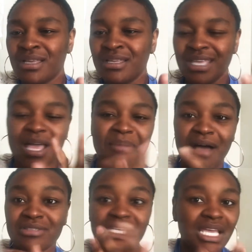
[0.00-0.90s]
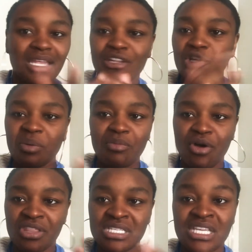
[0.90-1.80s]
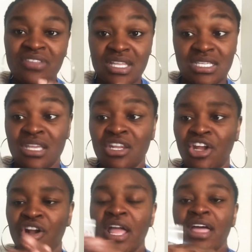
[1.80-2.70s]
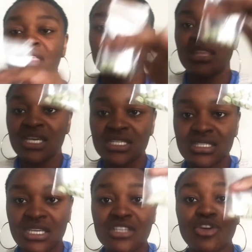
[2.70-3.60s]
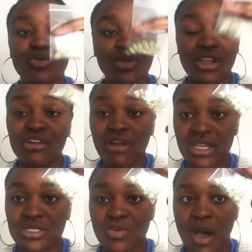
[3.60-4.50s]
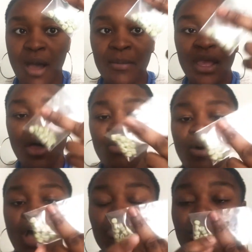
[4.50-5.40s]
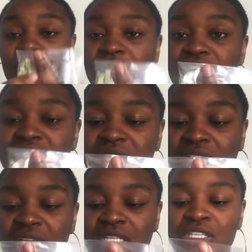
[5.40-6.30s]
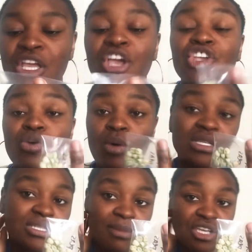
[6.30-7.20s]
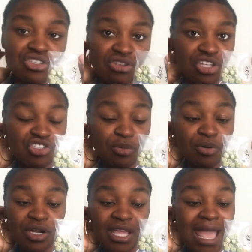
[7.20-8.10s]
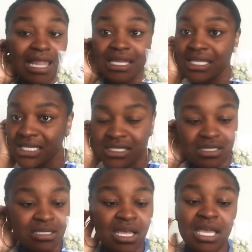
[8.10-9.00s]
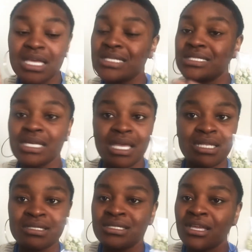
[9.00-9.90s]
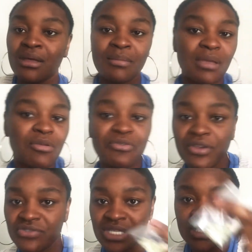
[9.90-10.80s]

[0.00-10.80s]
about 10, a little bit more than 10 that's in here. This is a really great swap. Well, on the bigger seeds, you want to make sure that you're putting at least 10 to maybe 15